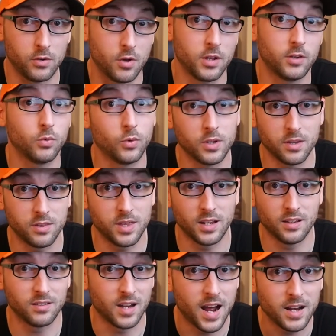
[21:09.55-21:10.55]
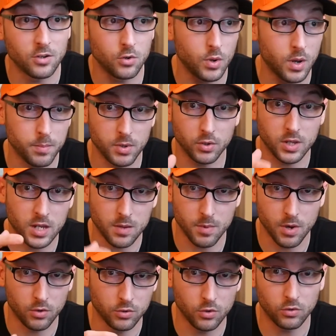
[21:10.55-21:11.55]
You know, that's one of the things that I do. I build an
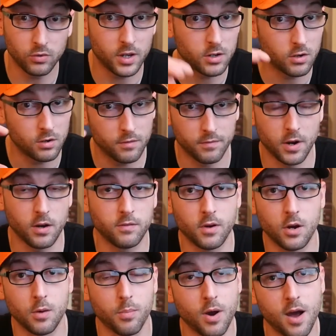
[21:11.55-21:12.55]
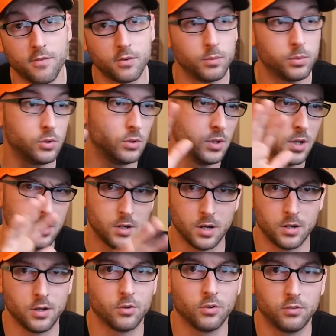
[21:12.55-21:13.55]
email newsletter, very, very profitable.
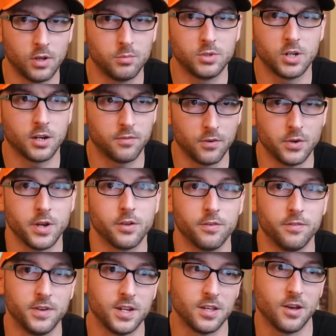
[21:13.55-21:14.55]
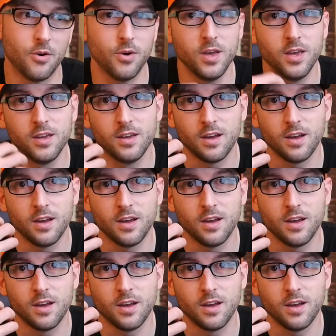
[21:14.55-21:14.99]
Another subject for another video.